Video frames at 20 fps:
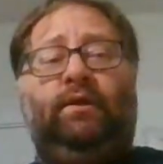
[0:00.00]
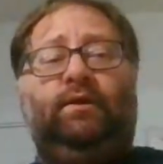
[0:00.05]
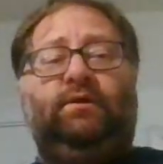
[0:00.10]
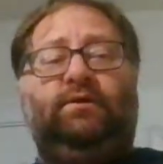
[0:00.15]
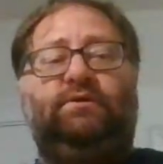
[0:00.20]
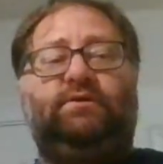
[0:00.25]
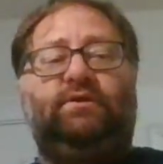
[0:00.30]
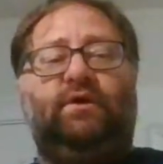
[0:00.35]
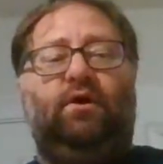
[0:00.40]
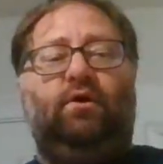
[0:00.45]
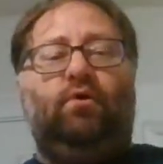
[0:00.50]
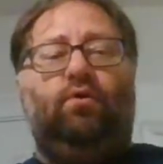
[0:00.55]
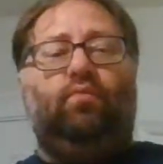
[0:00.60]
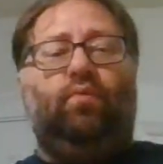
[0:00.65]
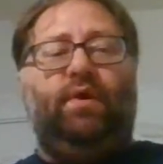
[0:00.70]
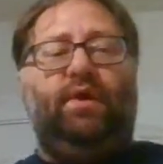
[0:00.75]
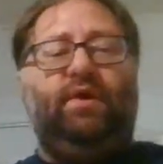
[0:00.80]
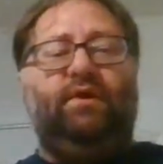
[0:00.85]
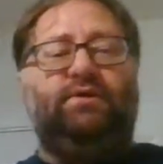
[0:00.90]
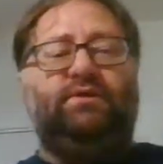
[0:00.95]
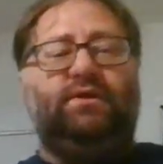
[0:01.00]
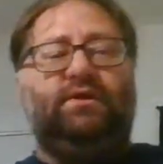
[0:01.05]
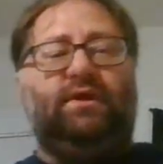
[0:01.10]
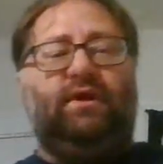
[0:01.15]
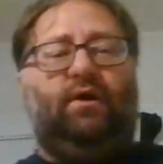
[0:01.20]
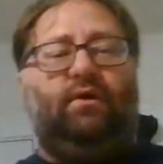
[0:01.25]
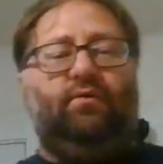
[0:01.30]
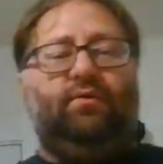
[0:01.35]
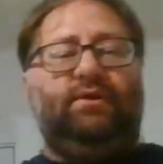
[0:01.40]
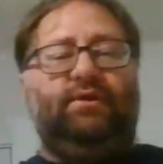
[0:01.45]
So we used to
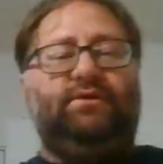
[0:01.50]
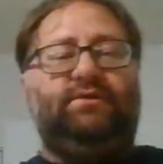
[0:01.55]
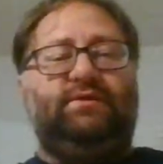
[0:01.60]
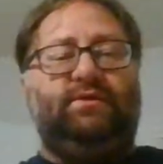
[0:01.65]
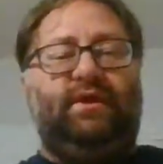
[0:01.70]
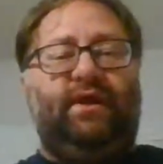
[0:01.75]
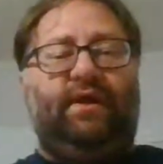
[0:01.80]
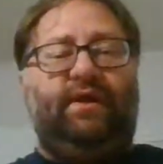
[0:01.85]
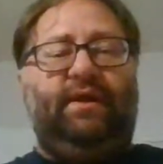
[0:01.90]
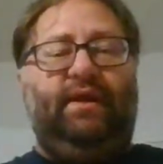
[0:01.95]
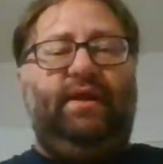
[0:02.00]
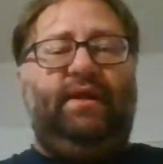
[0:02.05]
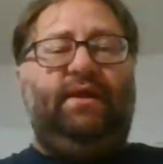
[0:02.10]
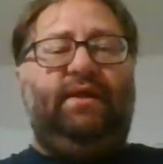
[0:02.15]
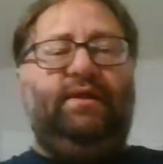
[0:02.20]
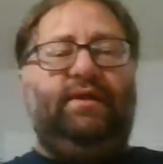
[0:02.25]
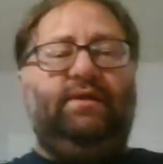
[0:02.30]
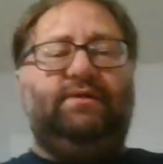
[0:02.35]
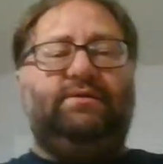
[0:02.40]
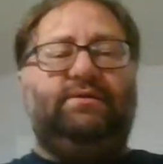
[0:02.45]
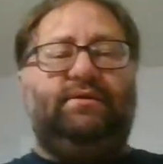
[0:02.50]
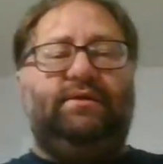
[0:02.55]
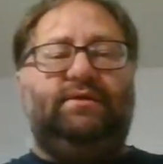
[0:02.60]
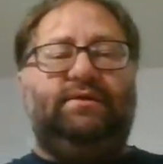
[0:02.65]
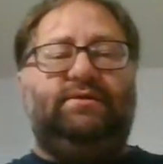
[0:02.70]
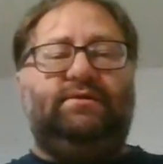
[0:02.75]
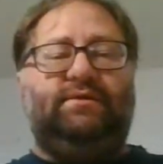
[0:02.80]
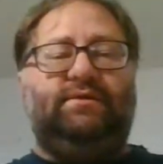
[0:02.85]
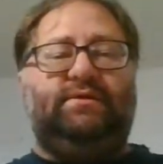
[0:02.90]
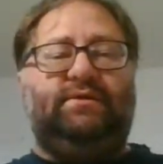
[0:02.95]
call this technique,
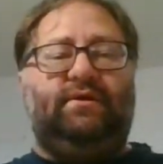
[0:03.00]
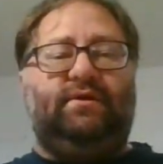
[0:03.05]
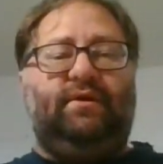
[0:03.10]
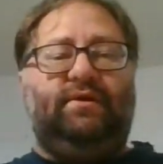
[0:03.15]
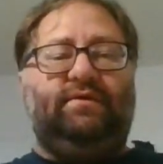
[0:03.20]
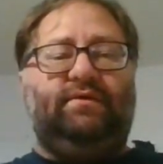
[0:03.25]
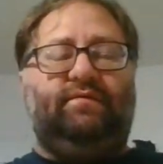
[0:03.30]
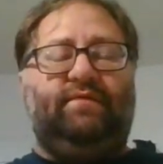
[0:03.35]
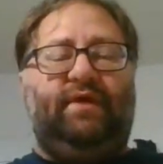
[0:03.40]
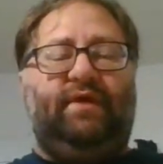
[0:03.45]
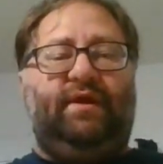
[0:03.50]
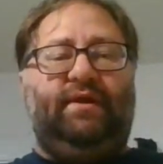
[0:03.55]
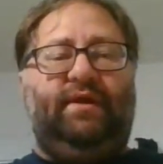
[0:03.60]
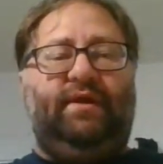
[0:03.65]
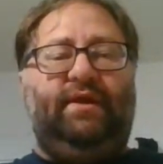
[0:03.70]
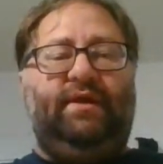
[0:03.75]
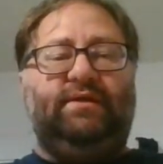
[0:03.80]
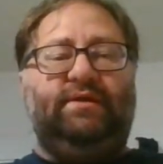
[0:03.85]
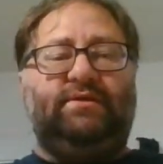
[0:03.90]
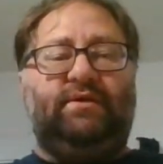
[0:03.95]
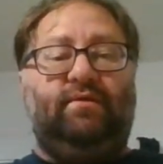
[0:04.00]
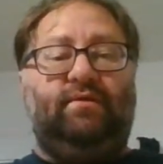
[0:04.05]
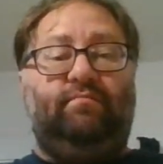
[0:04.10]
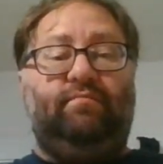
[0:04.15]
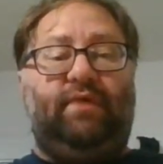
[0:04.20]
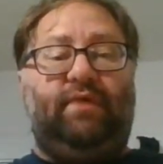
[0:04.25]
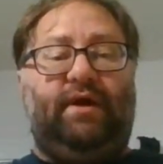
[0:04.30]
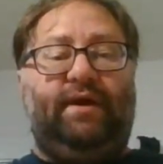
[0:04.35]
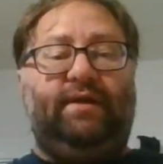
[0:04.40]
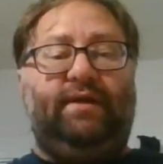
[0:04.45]
this series of techniques,
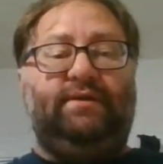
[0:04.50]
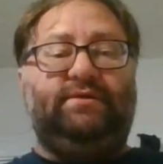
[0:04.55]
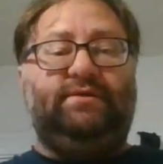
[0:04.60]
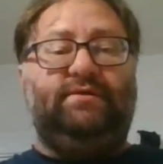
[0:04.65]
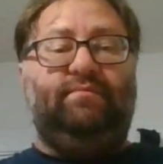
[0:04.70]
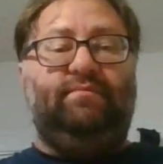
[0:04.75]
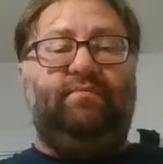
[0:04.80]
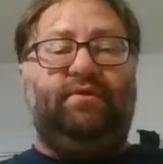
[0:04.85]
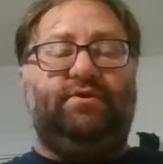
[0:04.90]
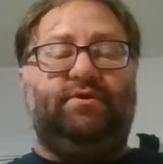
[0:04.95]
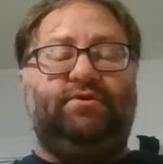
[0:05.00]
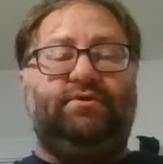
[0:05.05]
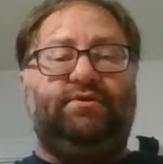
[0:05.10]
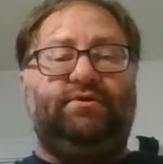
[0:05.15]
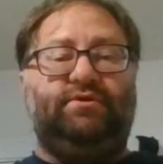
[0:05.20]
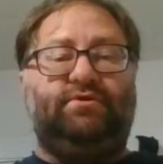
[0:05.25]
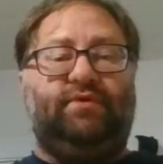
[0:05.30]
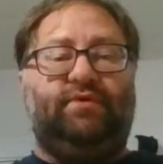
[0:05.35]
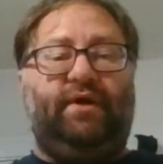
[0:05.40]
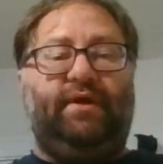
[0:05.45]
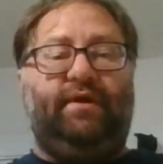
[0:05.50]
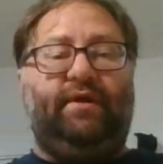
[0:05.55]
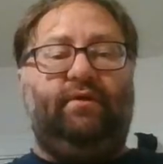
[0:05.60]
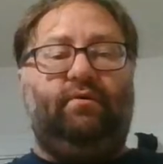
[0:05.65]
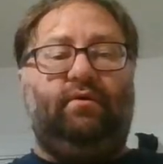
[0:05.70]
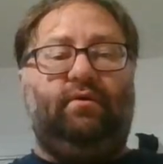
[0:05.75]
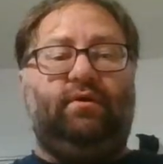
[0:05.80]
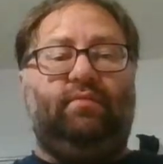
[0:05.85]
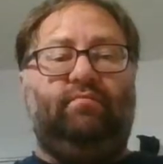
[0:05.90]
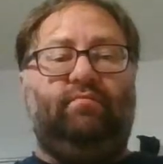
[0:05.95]
combined submission striking,
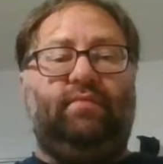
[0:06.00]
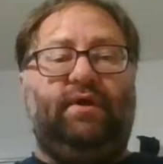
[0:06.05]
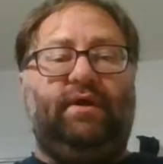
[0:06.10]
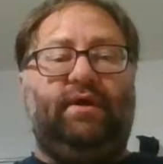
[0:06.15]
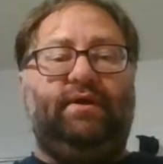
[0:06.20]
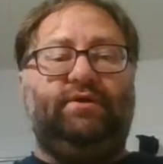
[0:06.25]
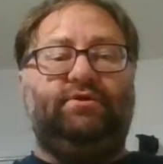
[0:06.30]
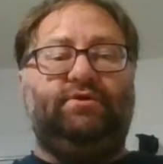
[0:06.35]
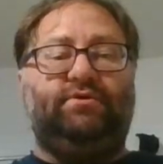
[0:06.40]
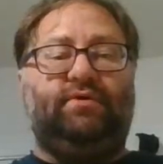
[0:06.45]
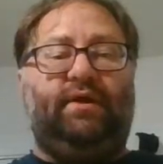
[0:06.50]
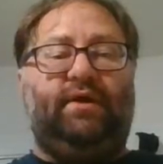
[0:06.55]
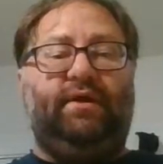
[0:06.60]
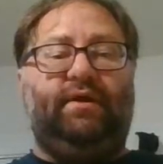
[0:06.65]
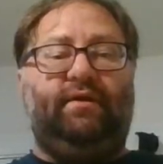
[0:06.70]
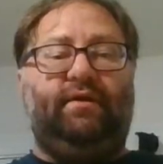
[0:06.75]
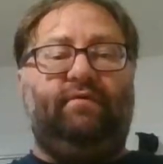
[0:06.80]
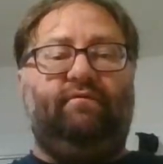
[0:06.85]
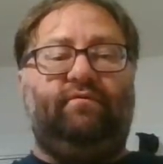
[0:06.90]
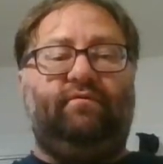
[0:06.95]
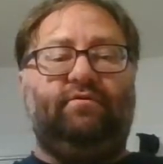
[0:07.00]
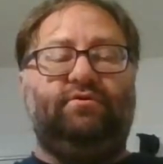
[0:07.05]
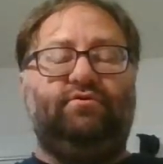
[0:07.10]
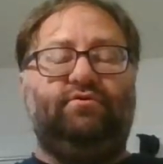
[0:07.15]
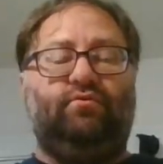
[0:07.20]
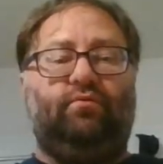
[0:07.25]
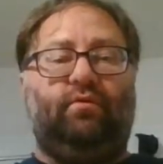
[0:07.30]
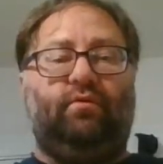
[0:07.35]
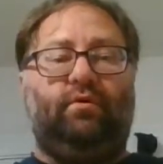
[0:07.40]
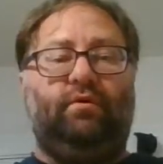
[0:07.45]
or combined striking for
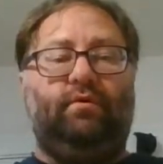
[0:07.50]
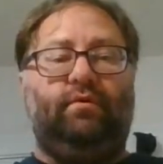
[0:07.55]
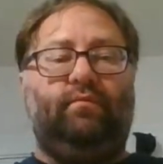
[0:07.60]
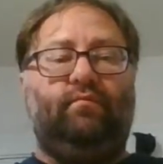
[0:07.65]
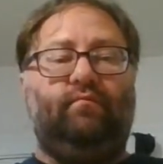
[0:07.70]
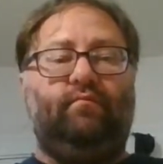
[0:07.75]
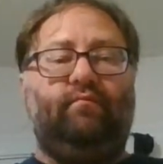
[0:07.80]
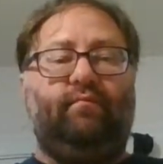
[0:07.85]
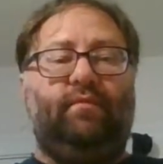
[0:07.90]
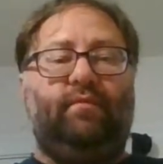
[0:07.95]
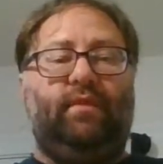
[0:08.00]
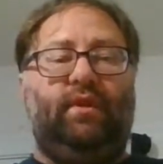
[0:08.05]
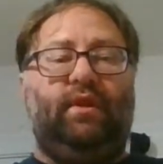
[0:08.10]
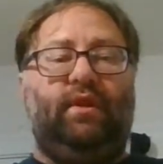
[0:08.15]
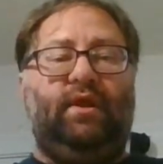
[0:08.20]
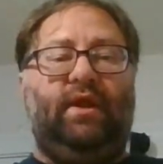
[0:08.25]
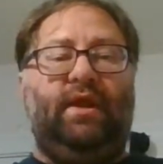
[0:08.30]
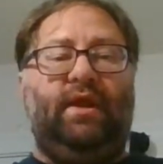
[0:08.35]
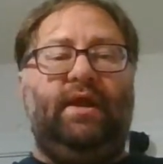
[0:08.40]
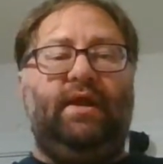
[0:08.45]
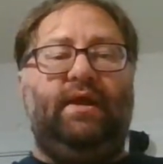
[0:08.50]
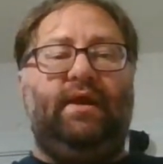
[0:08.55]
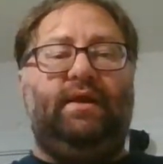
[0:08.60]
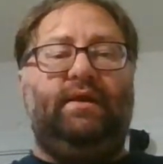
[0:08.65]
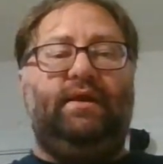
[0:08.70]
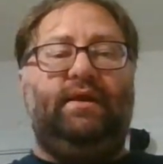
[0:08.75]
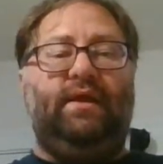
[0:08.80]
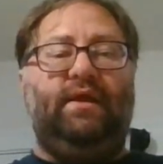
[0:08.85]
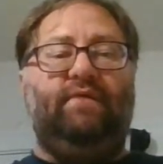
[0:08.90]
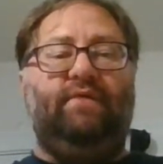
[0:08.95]
short.
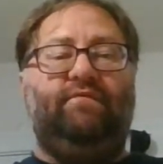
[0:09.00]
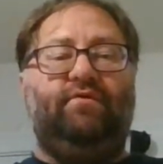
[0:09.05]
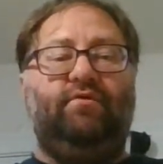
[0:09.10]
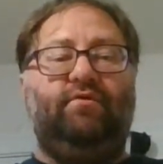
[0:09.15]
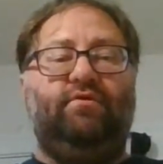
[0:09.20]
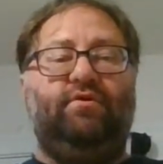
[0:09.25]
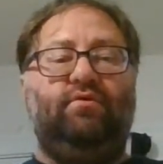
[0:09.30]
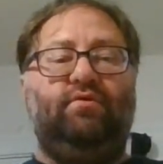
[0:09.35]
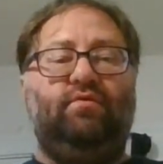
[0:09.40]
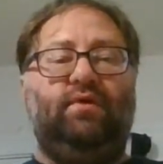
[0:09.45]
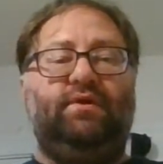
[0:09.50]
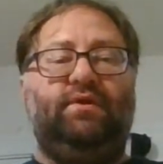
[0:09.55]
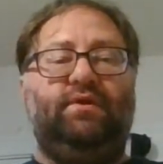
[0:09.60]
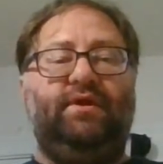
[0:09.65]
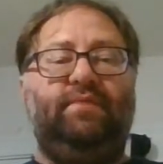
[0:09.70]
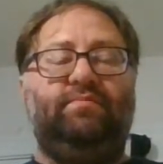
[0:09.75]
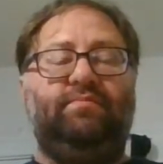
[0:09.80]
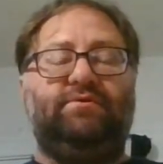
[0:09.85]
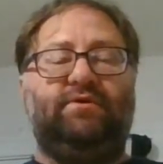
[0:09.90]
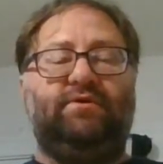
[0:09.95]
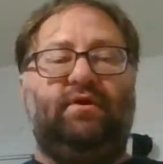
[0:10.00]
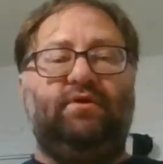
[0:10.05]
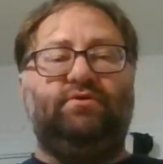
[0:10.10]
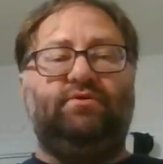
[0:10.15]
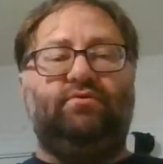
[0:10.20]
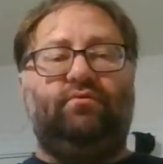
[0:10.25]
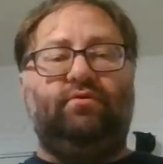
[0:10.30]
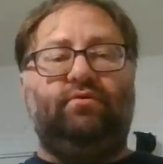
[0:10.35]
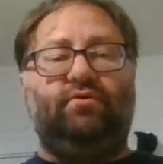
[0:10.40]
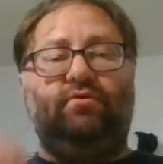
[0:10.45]
And if you do a deep search
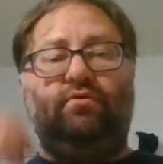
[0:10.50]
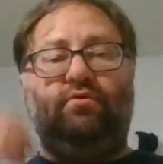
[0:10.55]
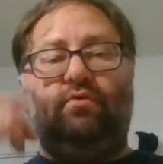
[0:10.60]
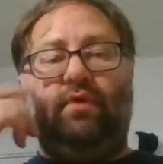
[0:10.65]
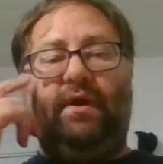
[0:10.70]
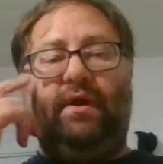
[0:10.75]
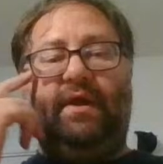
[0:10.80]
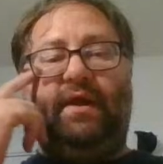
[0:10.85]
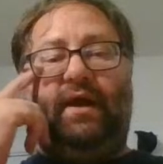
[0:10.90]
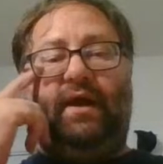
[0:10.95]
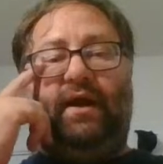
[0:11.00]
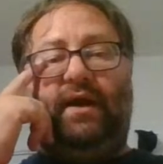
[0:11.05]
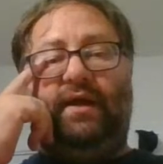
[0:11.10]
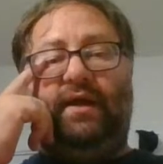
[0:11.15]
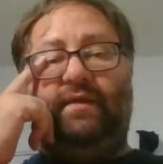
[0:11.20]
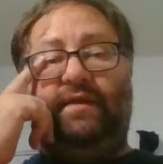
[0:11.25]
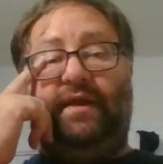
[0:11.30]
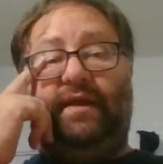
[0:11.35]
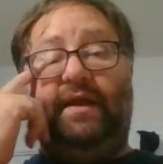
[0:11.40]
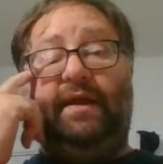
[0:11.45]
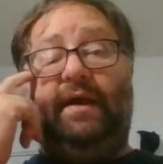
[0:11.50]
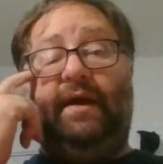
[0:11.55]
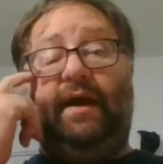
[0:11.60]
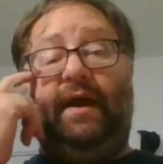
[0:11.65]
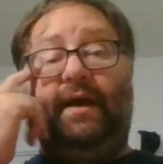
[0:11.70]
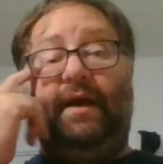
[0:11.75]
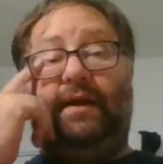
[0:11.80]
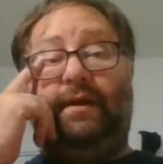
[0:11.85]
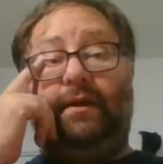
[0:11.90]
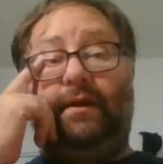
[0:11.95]
on Google AI, the
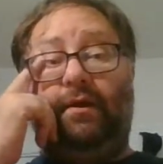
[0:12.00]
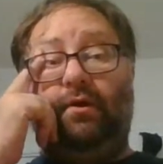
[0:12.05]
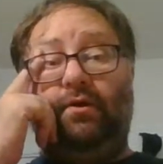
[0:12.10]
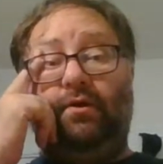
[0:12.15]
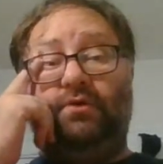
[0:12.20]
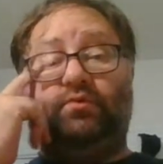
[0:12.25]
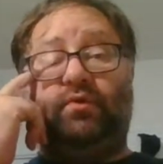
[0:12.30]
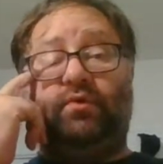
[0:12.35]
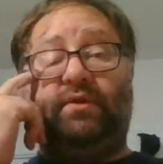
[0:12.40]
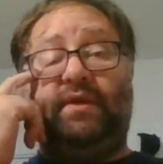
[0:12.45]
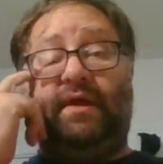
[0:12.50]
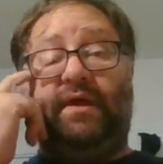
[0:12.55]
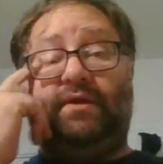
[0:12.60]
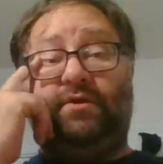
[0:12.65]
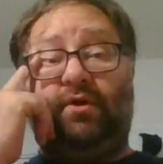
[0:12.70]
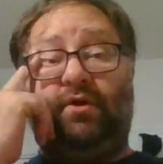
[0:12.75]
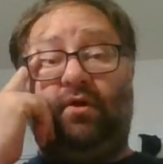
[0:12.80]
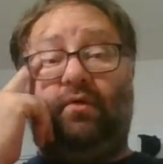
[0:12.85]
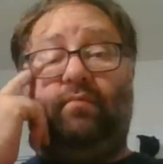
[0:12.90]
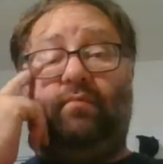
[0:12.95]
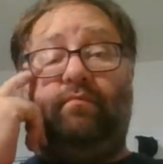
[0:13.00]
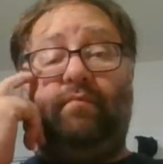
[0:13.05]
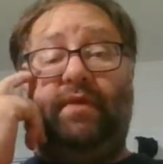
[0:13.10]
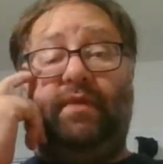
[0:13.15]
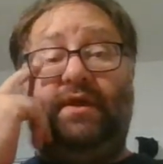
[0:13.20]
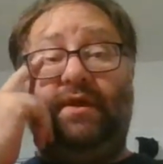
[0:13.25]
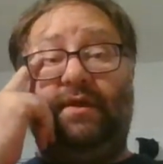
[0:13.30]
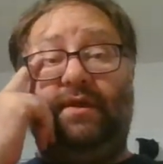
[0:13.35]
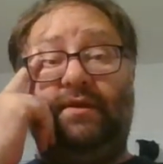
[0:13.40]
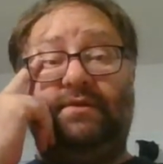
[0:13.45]
AI knows what that term
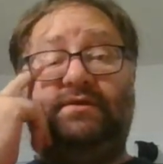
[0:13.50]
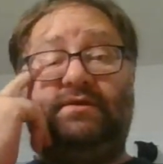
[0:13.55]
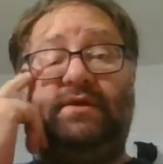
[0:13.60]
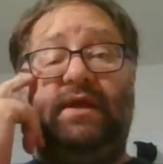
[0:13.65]
means,